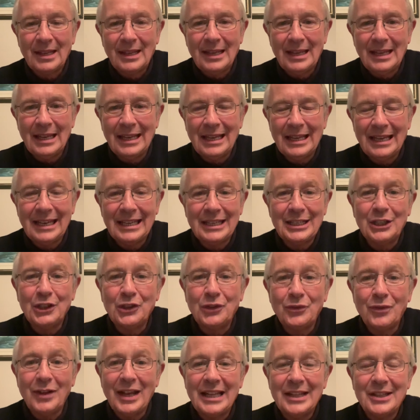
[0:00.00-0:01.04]
against
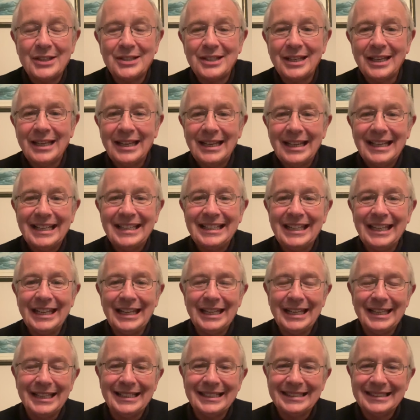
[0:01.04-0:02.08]
France,
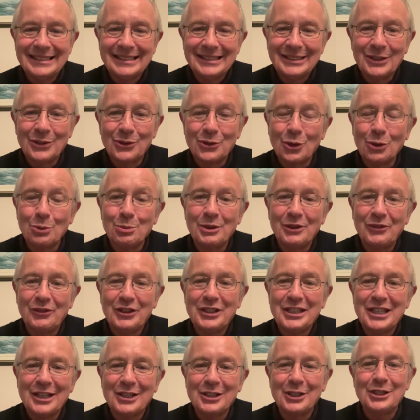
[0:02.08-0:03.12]
the rugby
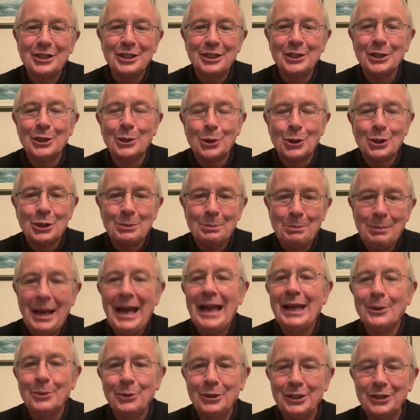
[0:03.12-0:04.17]
fraternity now are
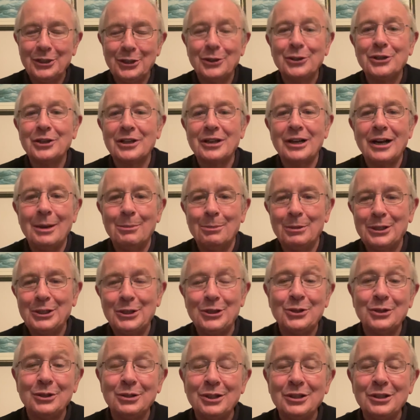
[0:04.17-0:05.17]
back with another competition.